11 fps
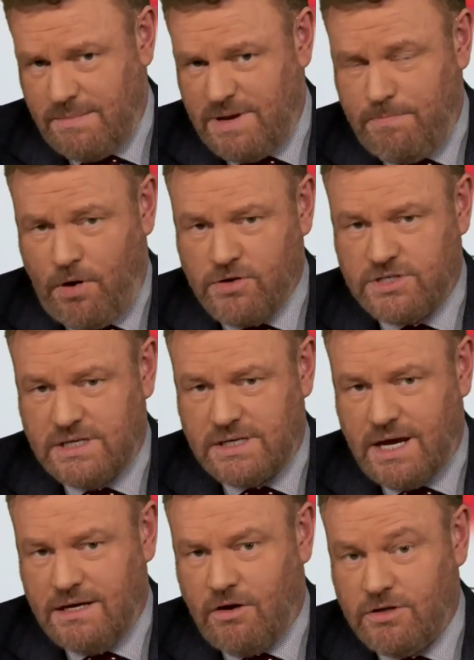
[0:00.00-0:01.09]
let me posit
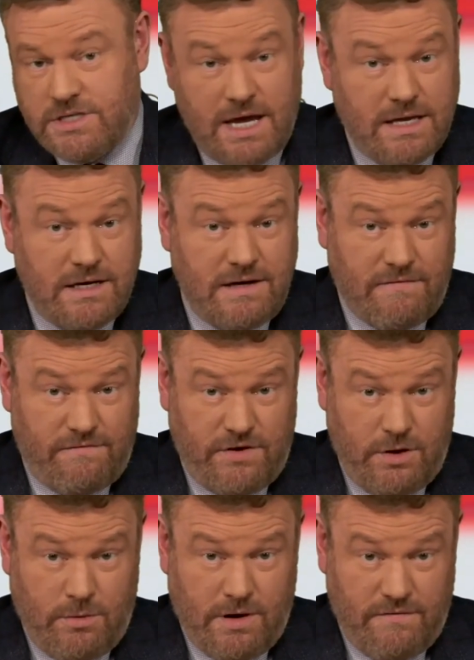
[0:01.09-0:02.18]
an alternative
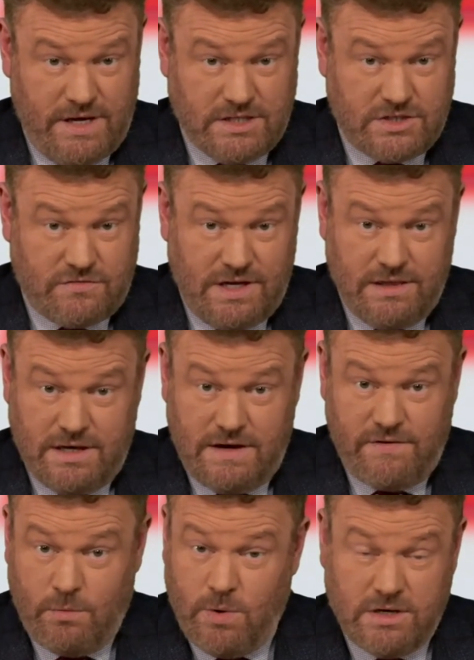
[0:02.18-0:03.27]
view of history that
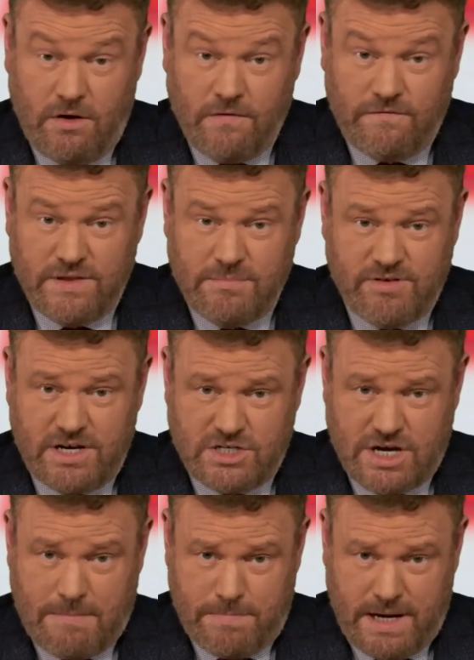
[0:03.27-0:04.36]
if it were not for the
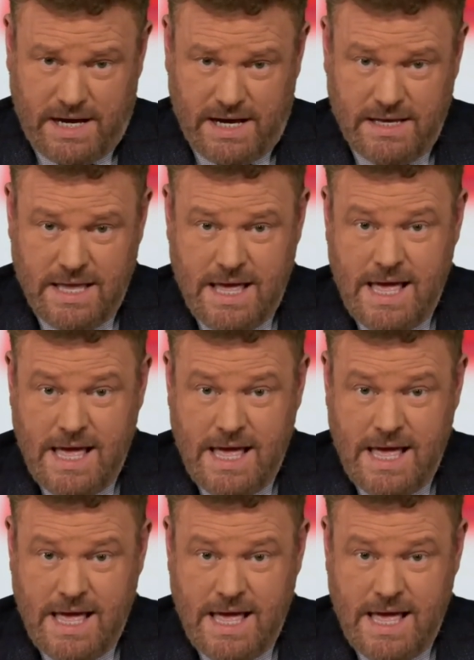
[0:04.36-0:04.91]
British Empire,